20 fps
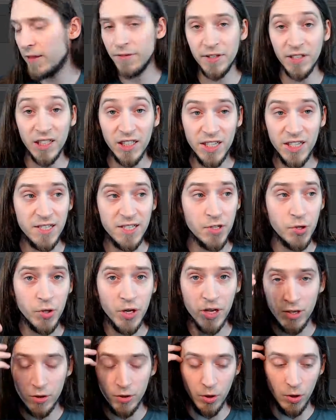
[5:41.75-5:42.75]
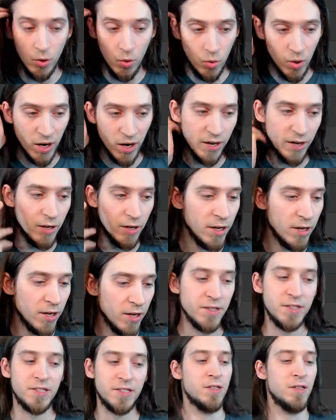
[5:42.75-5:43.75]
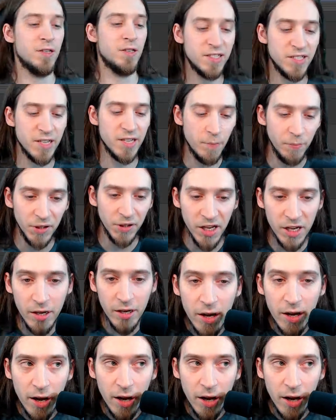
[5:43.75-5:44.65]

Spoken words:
the least you can do is simply